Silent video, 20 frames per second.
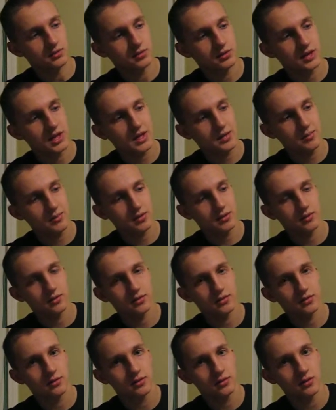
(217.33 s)
keep it
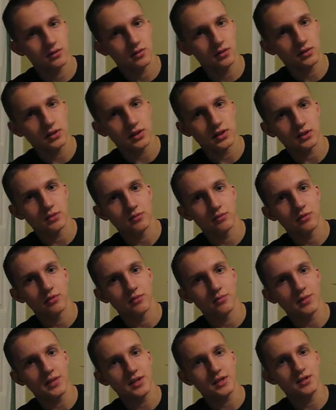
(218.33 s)
to like where the
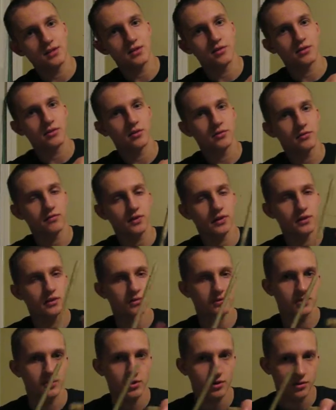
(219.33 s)
base of your
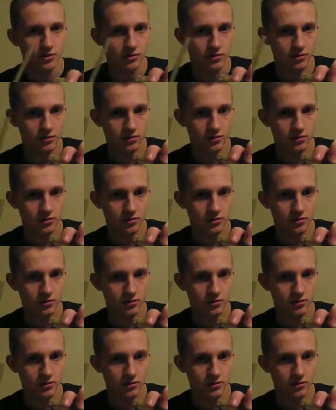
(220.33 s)
fingers go,